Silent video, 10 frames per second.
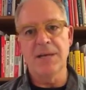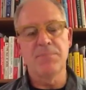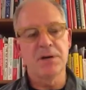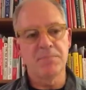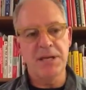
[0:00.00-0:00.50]
They
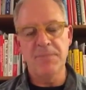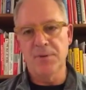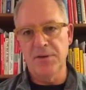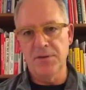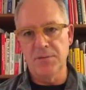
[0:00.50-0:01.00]
put
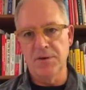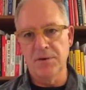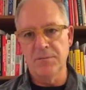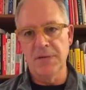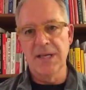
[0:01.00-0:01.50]
people in a
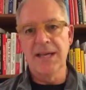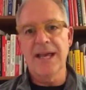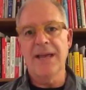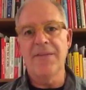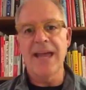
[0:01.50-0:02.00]
room
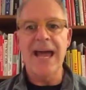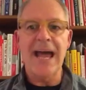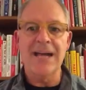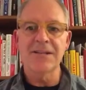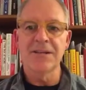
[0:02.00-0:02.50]
and they
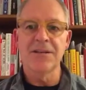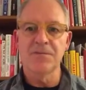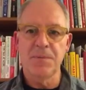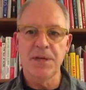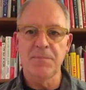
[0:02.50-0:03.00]
ask
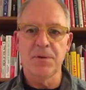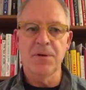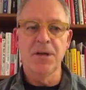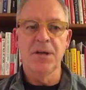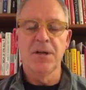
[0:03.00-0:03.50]
those people